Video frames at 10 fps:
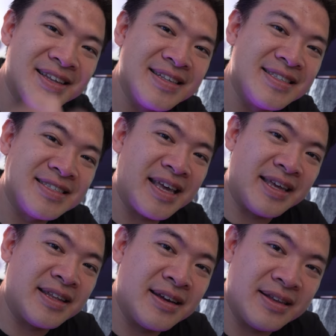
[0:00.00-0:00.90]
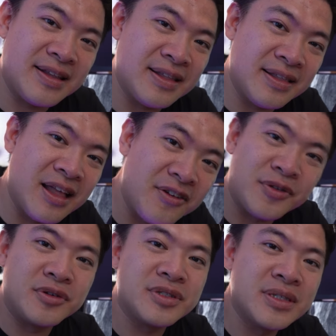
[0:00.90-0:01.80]
insane
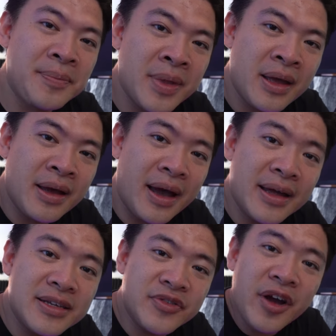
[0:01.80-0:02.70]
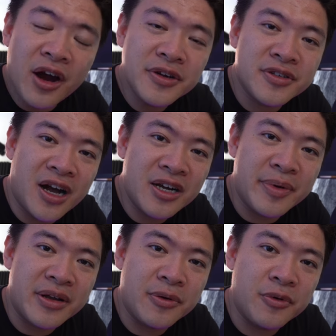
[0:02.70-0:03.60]
levels. And it's very hard to talk
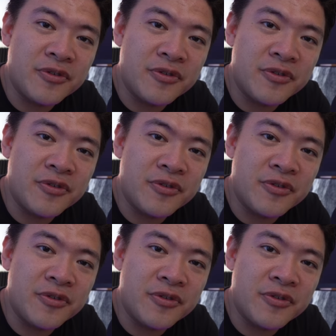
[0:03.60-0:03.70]
about it